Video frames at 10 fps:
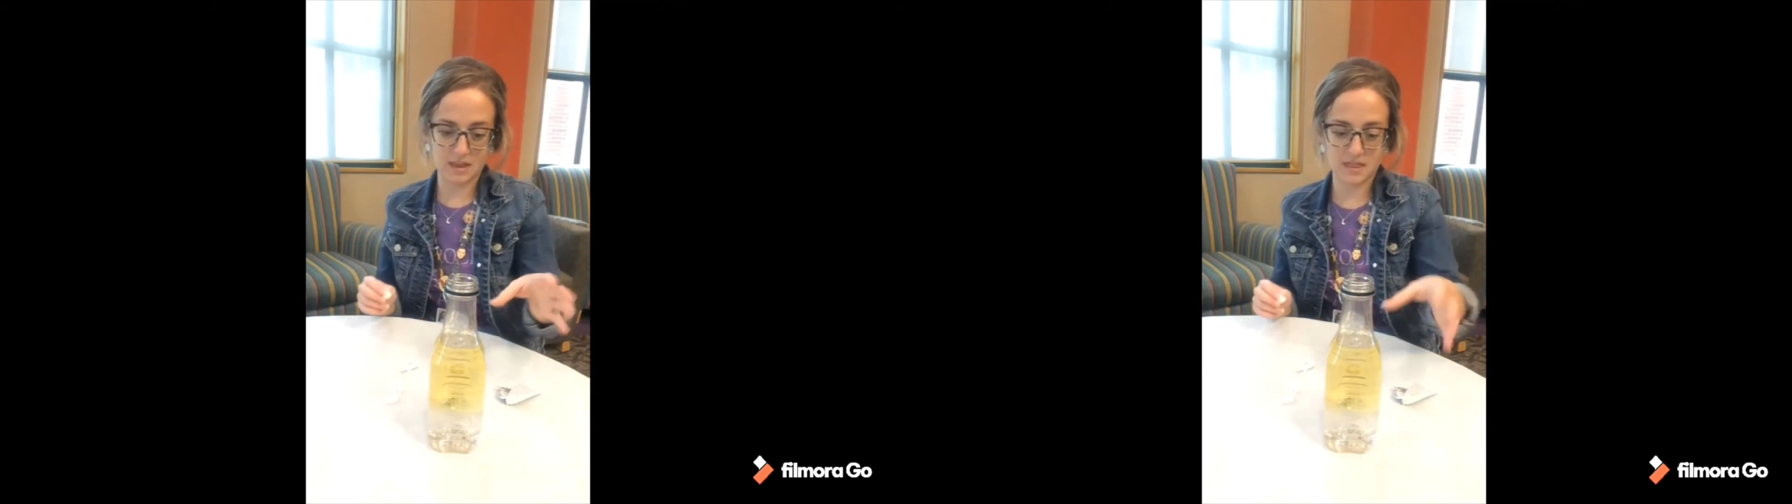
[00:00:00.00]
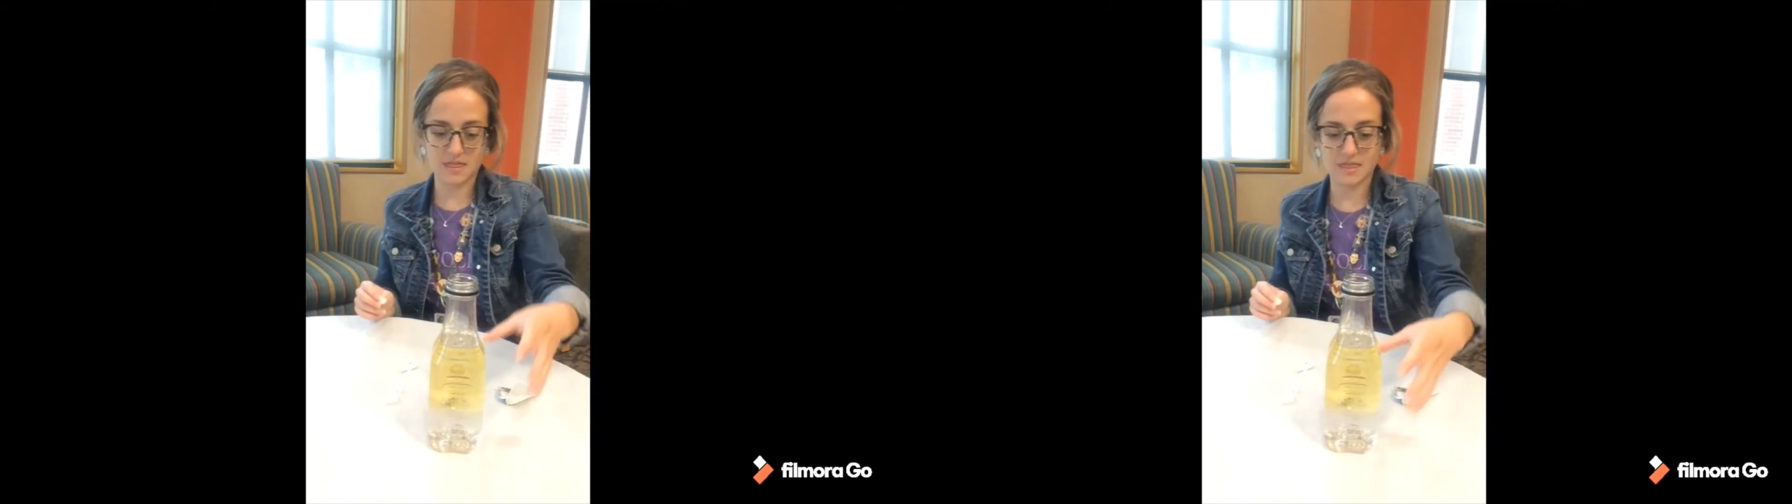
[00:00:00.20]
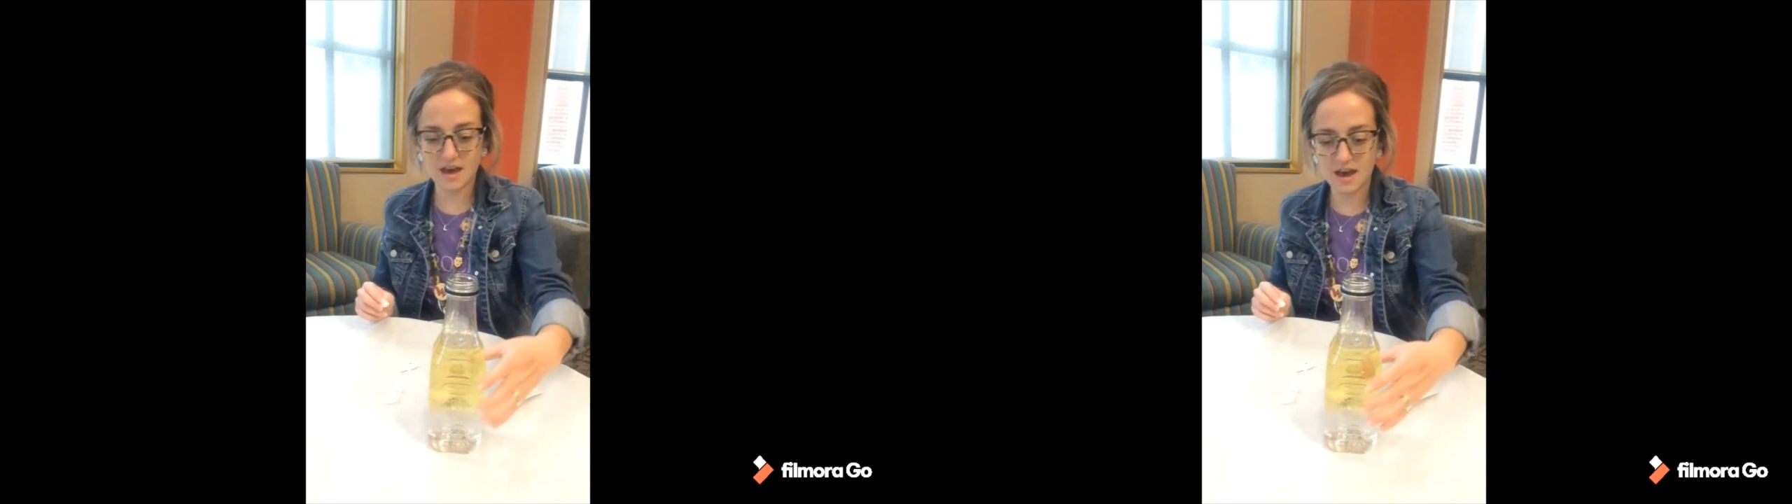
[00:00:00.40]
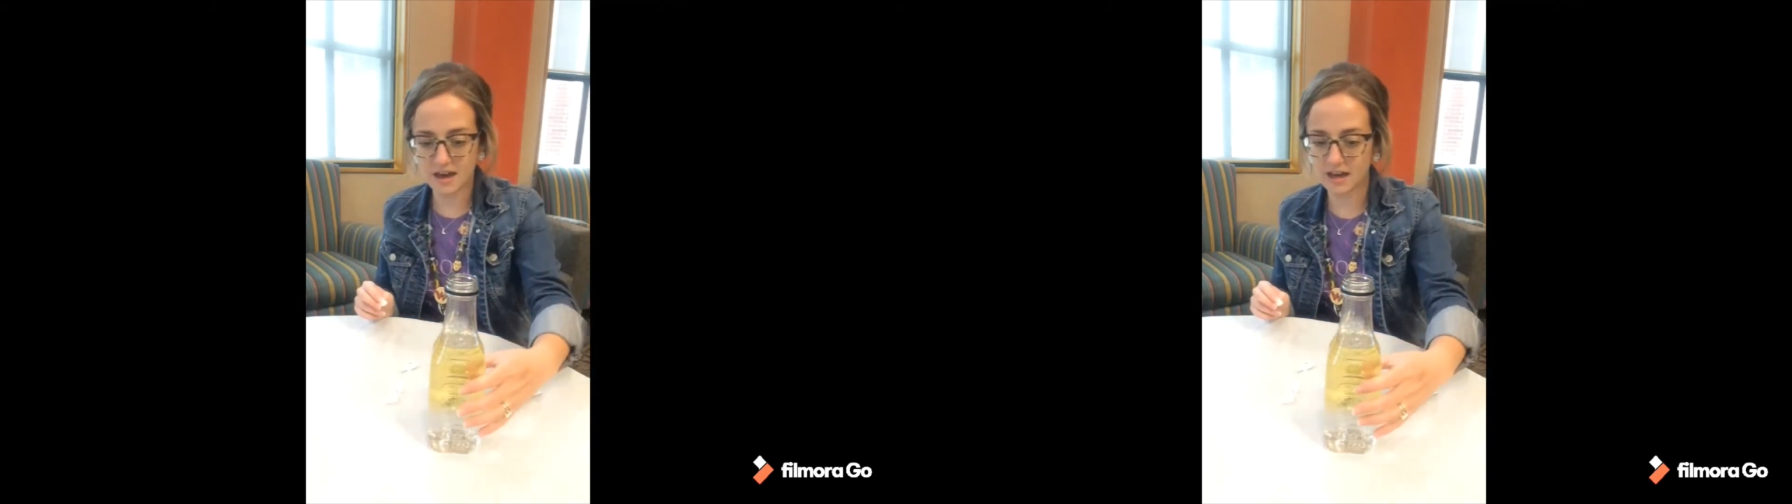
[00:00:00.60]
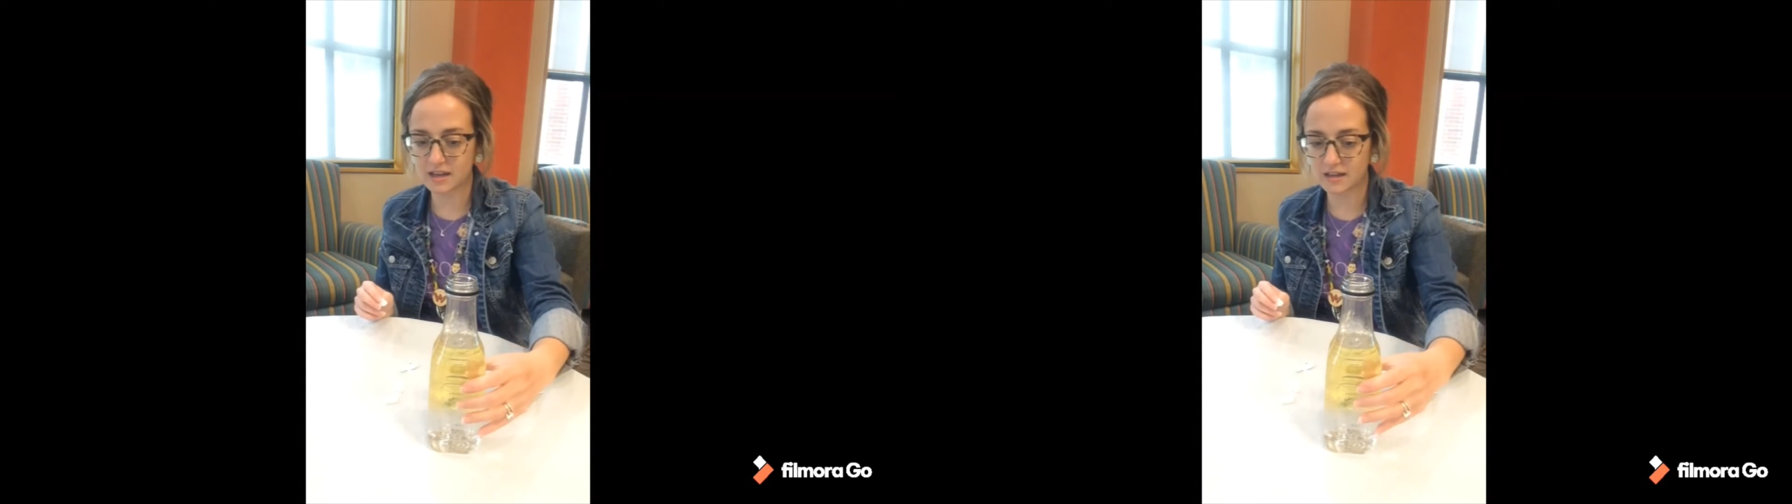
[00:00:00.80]
And
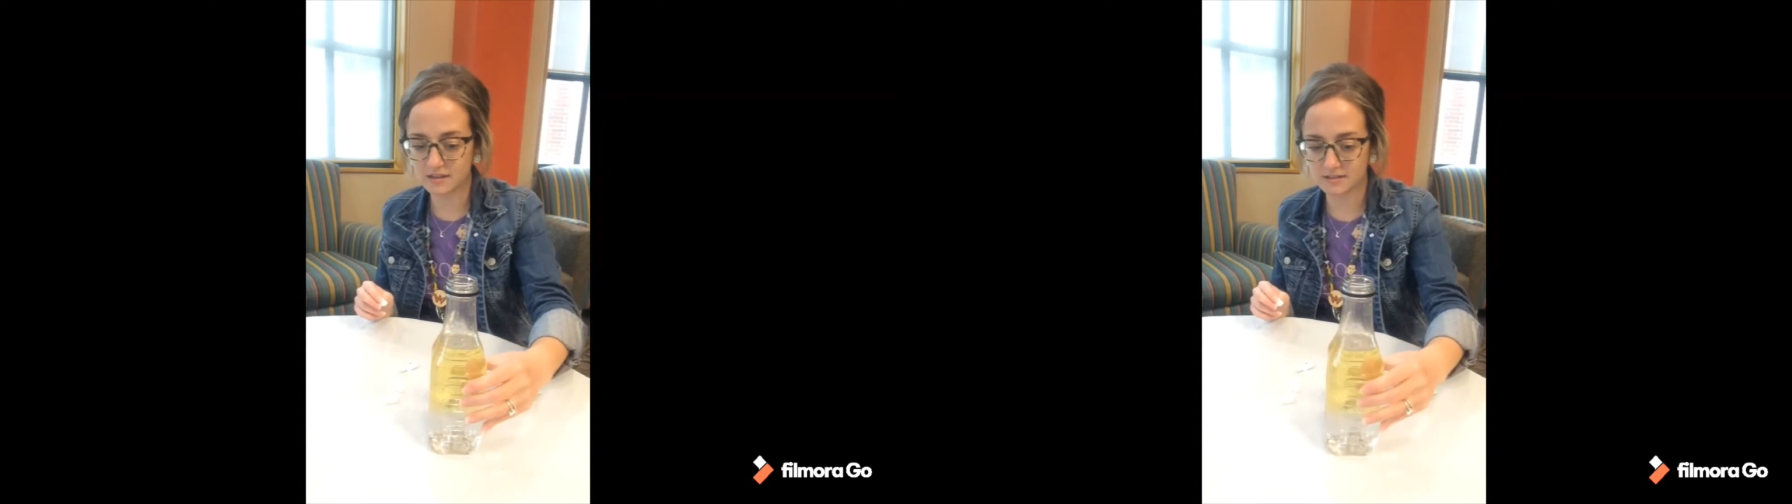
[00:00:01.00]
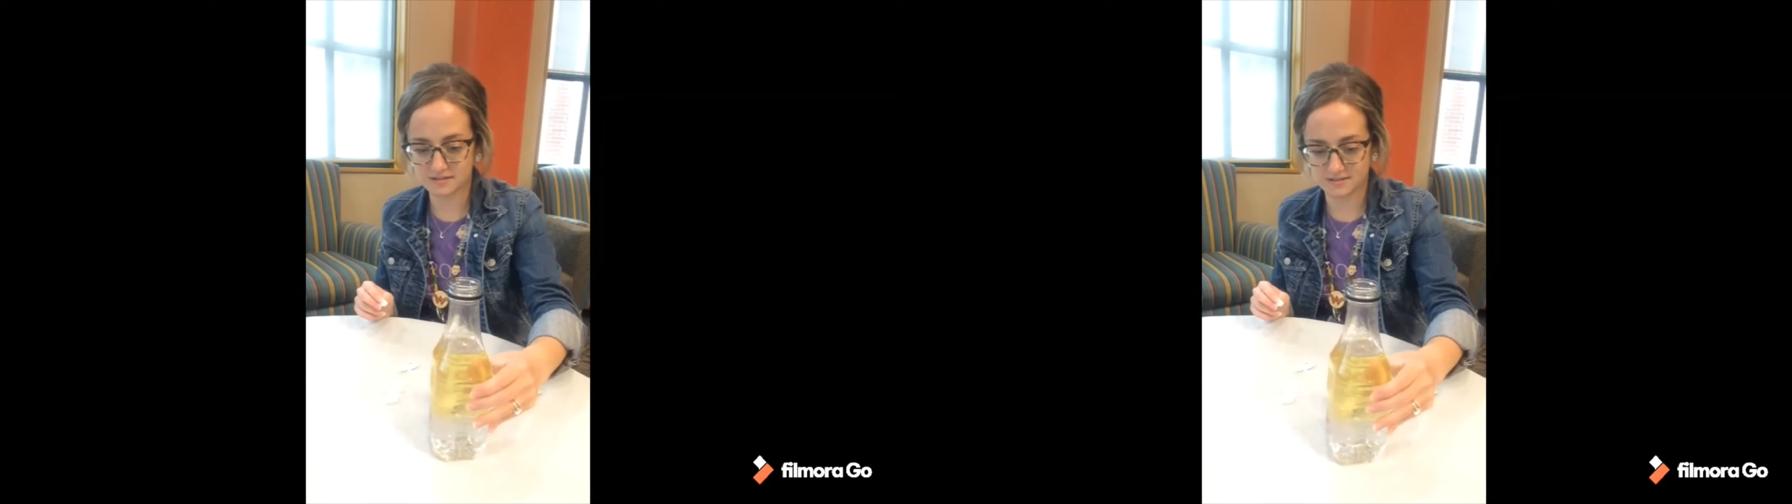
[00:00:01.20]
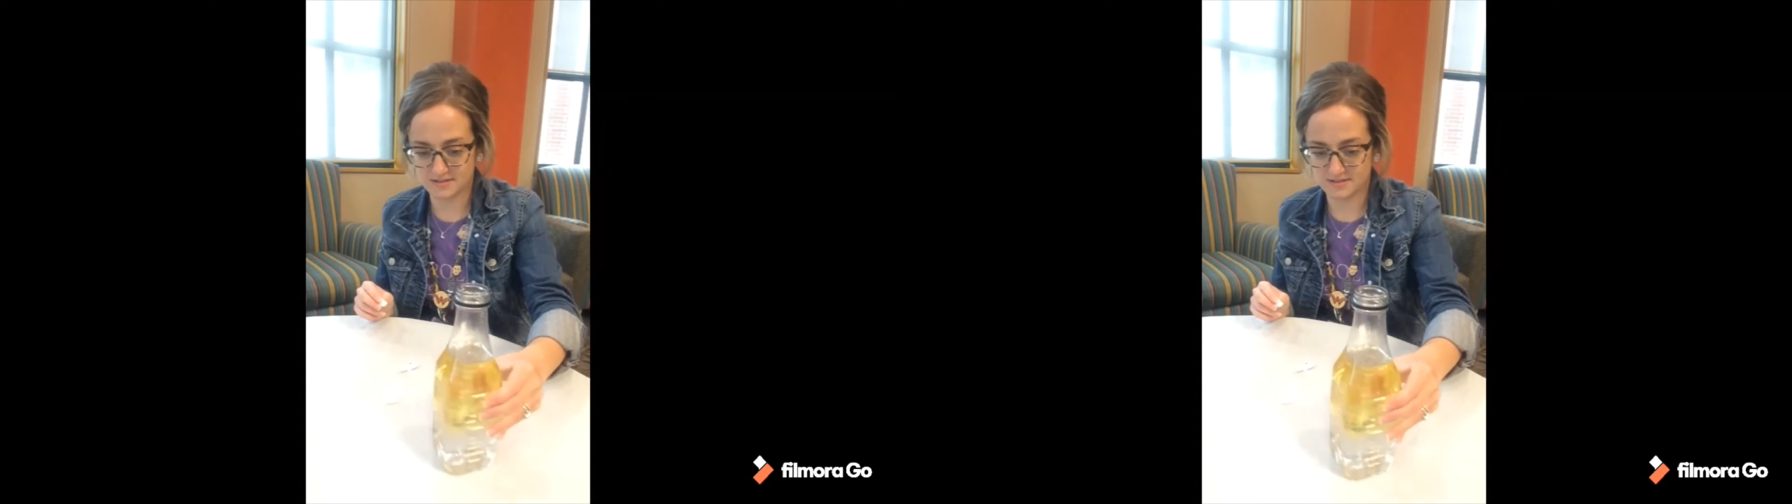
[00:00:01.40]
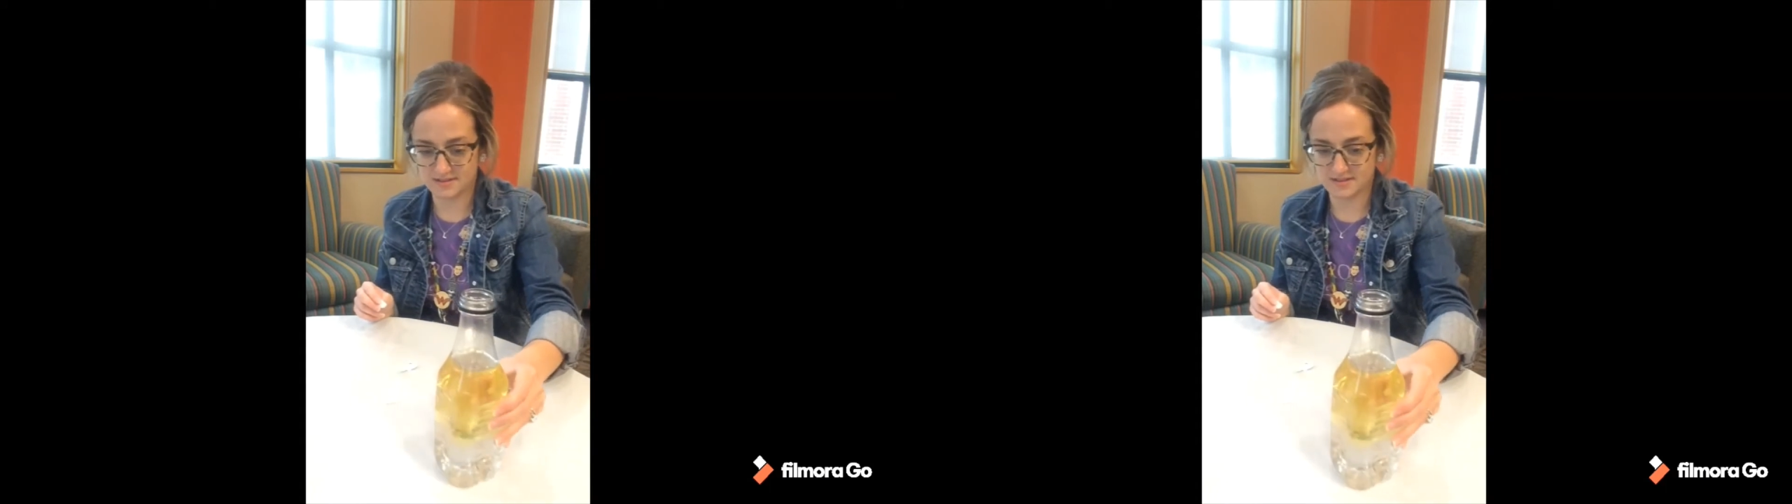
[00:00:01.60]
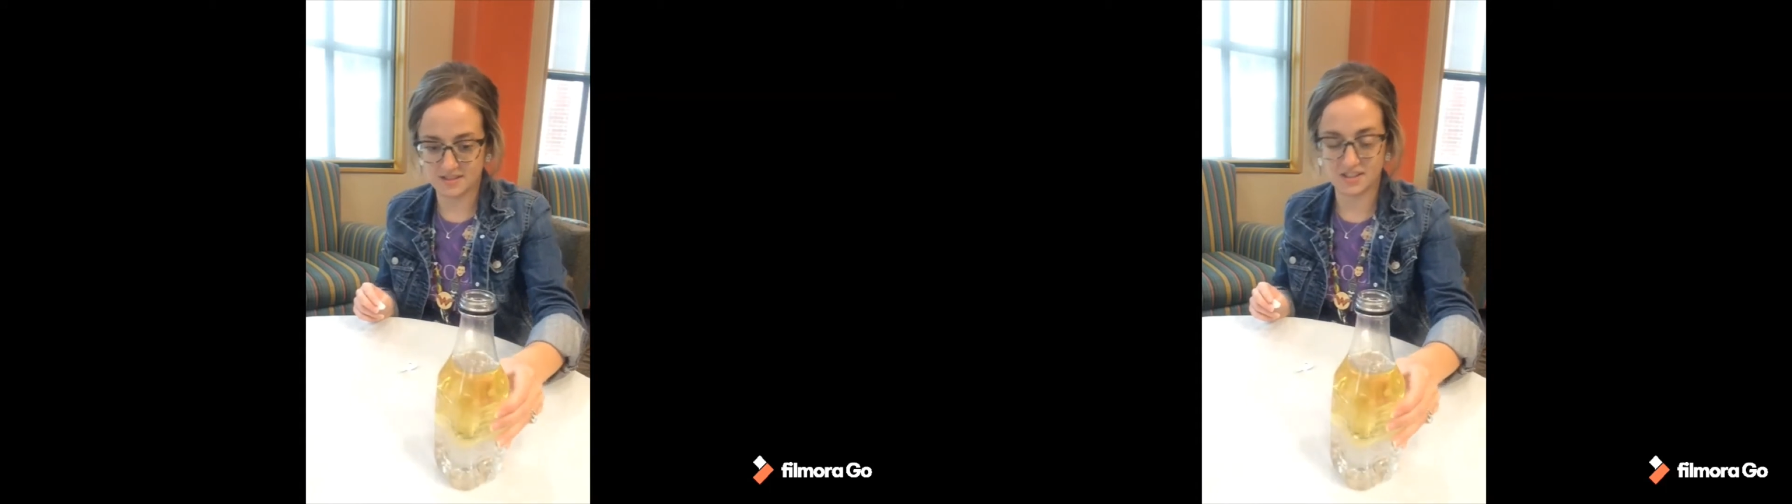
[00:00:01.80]
then
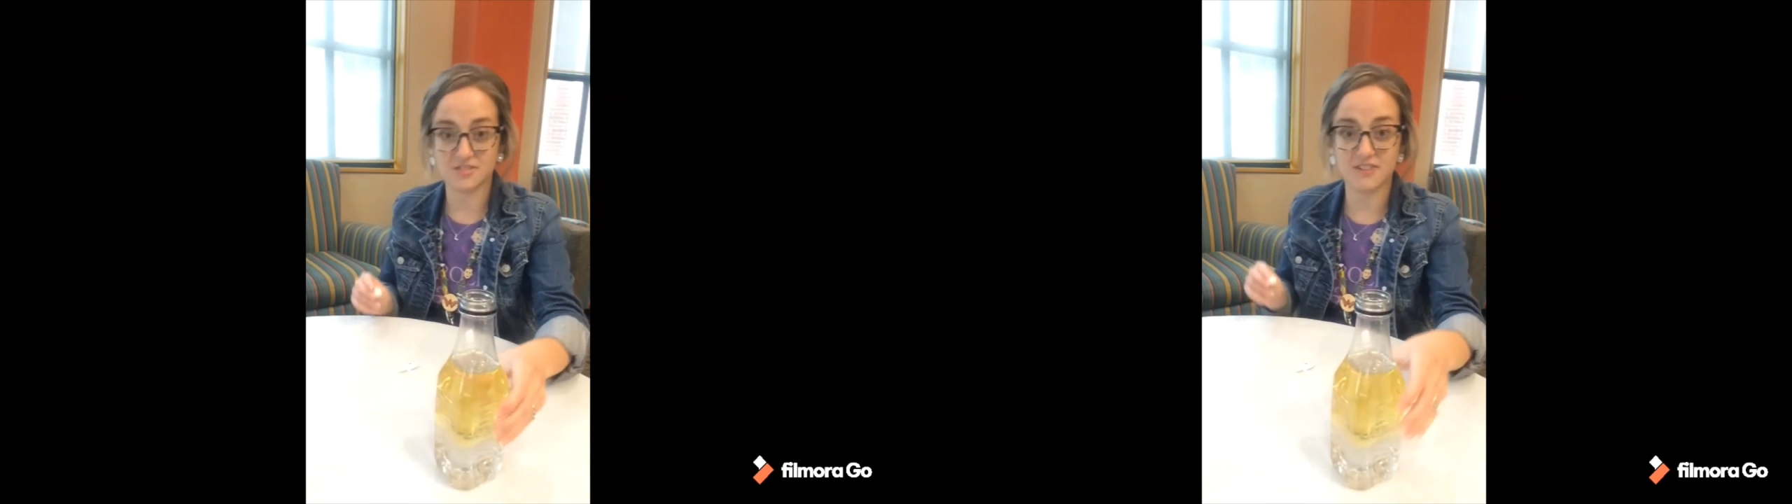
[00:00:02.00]
you're